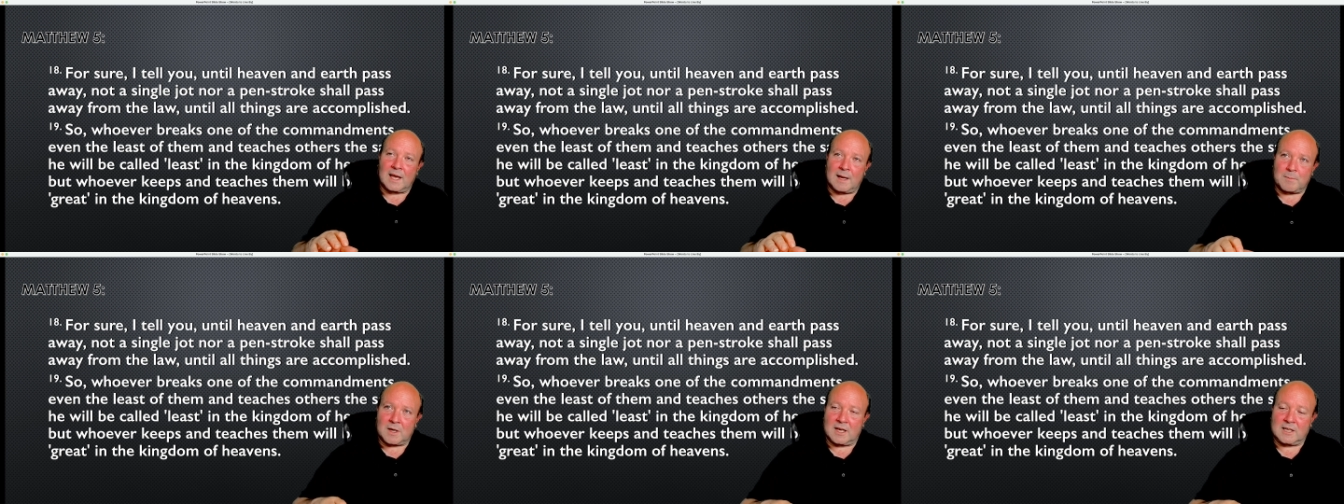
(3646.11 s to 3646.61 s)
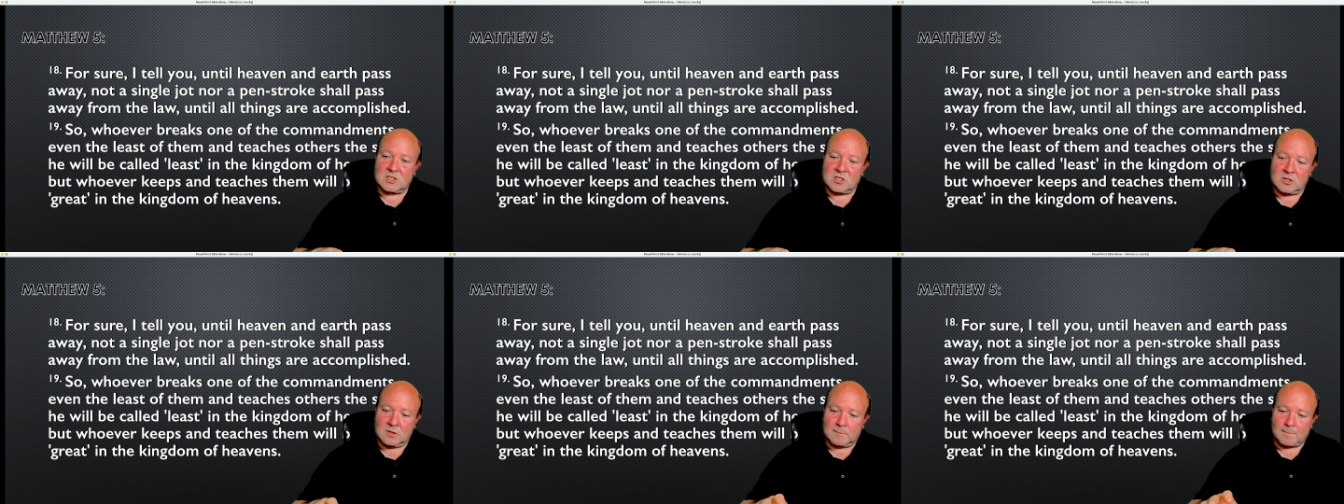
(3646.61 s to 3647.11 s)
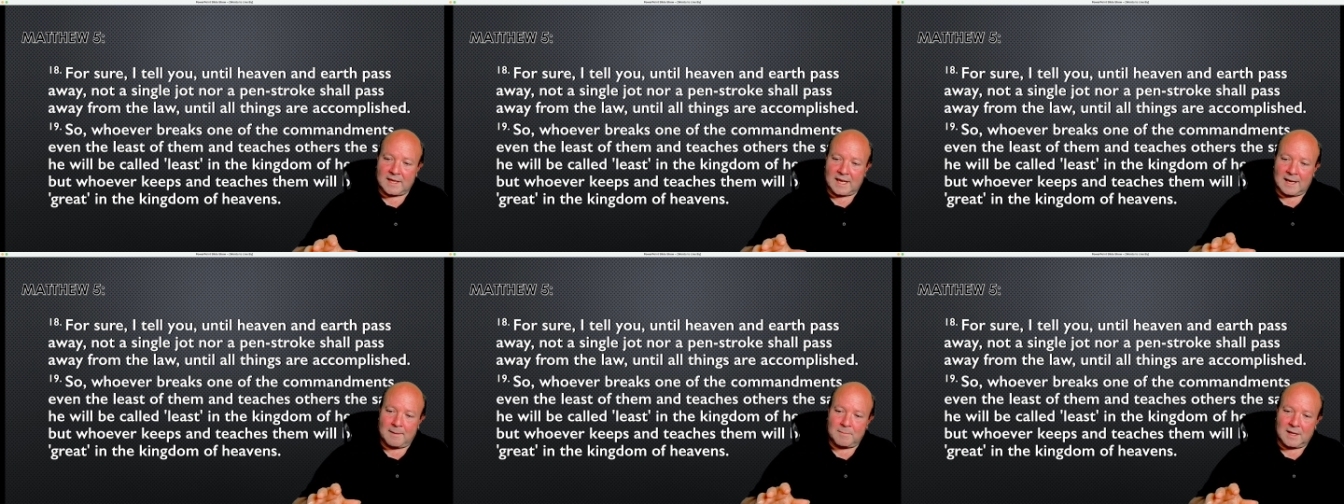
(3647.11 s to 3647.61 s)
I'm
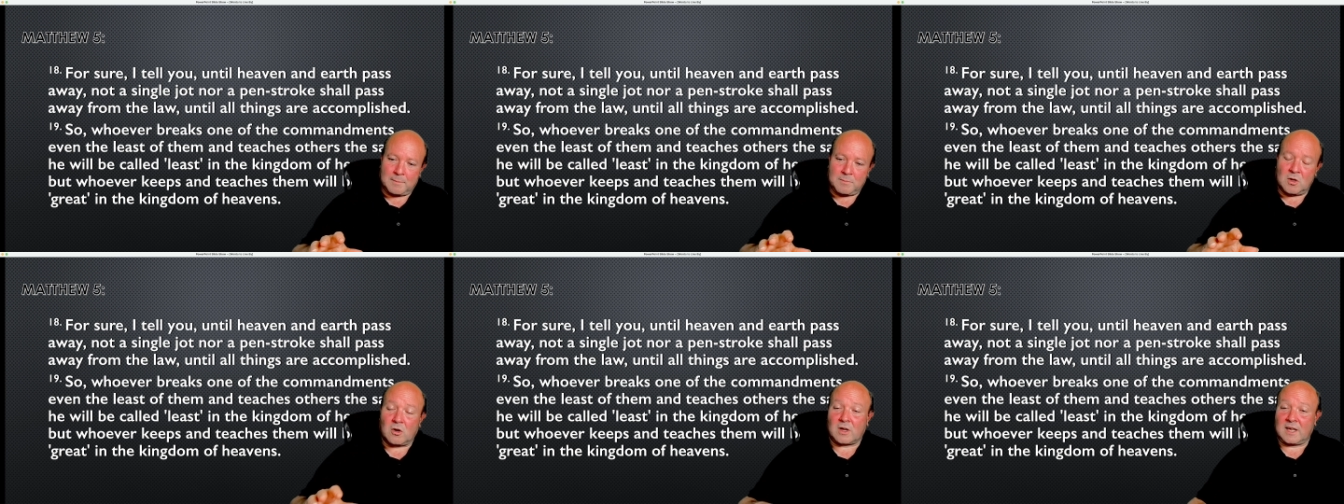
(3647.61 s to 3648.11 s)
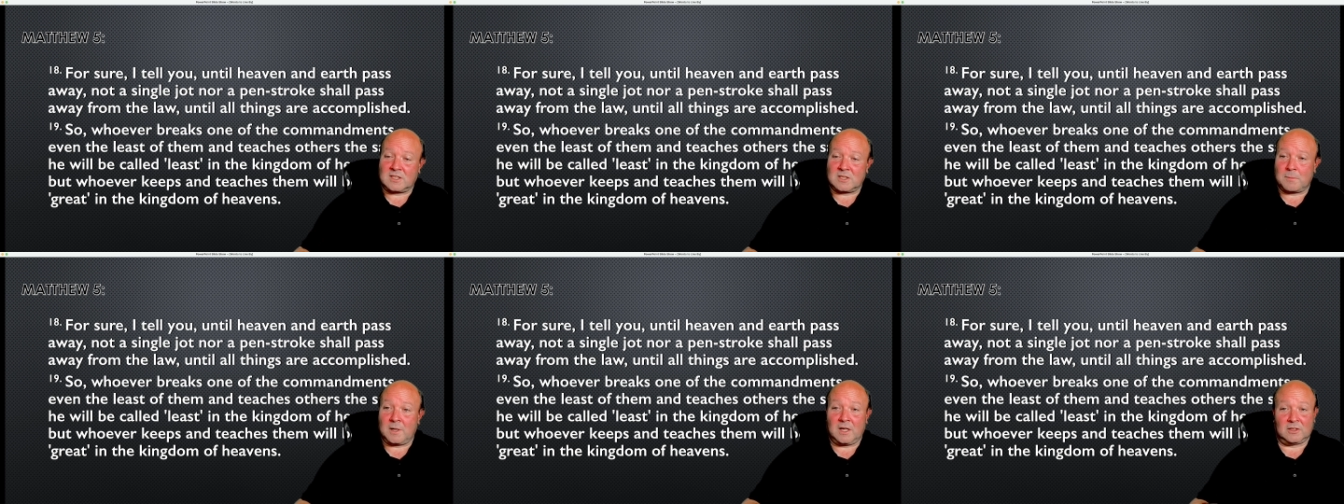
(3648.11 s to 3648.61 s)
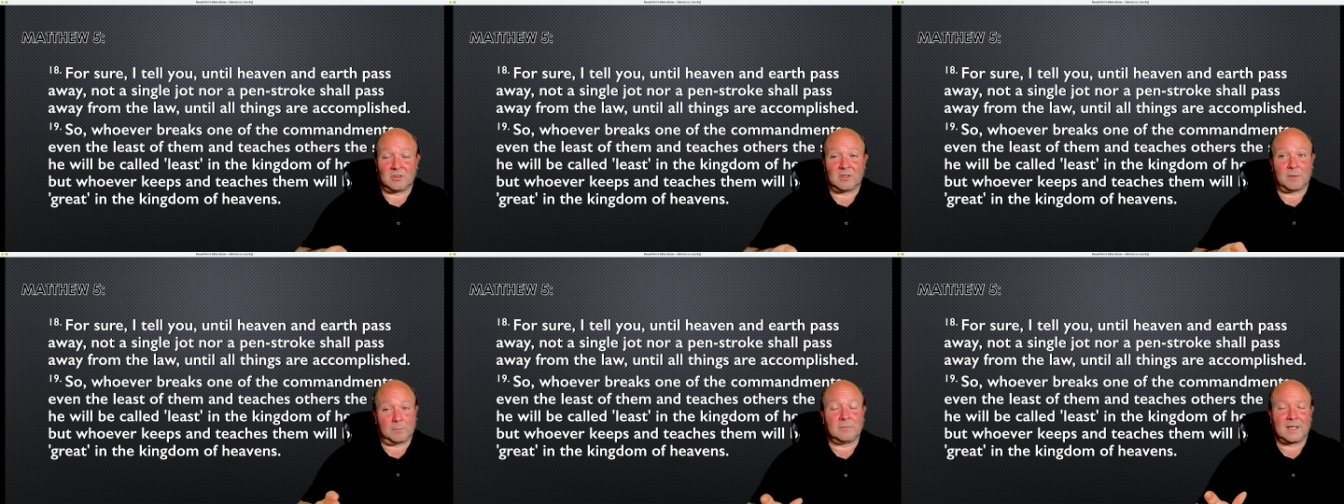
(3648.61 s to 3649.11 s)
not going to murder,
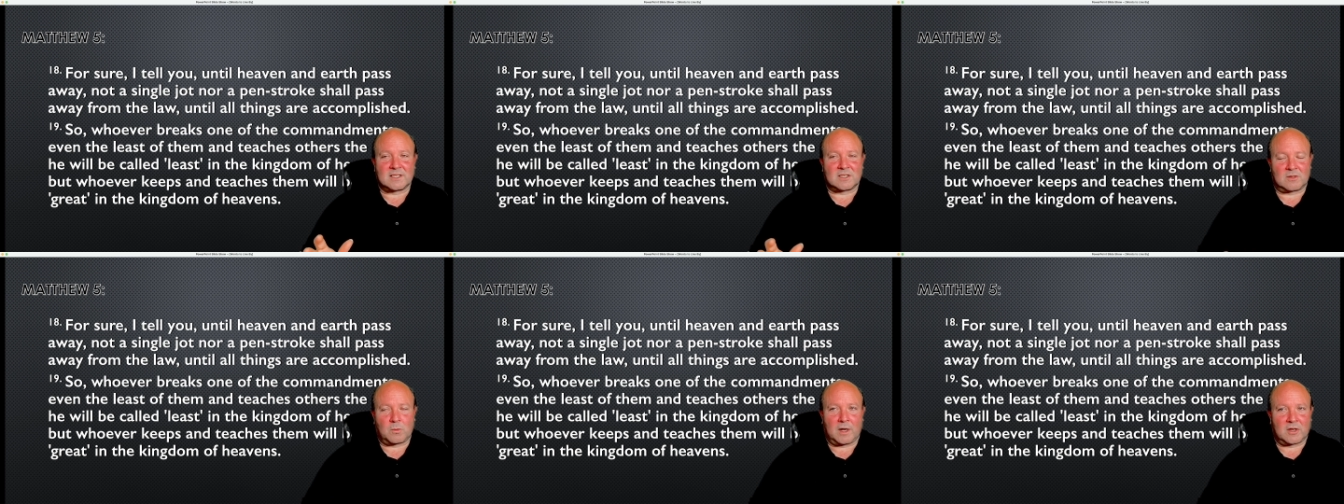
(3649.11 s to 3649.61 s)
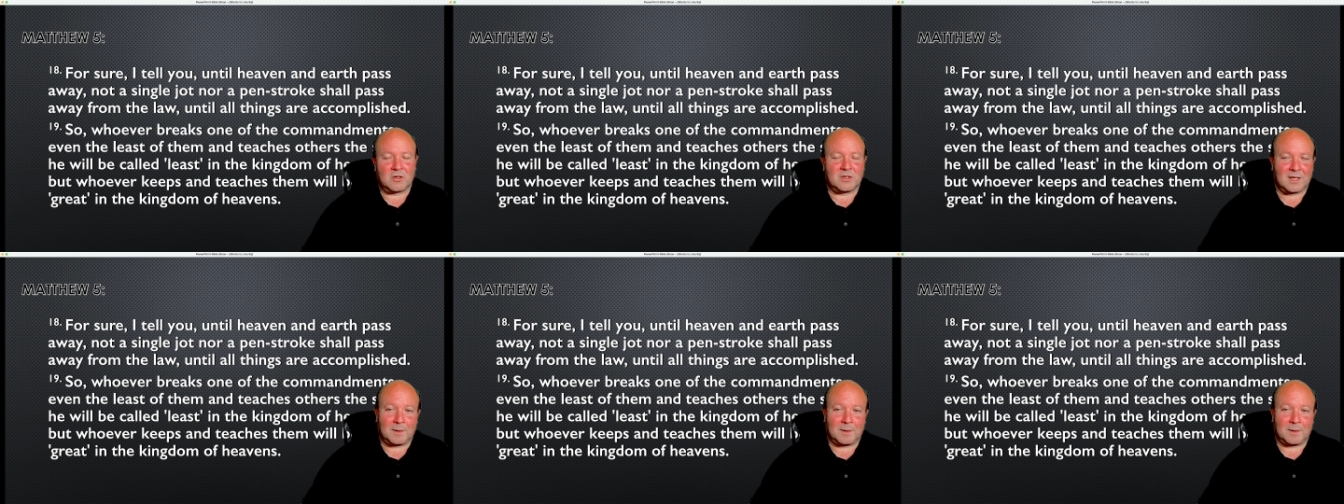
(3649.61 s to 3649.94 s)
and that's quite good.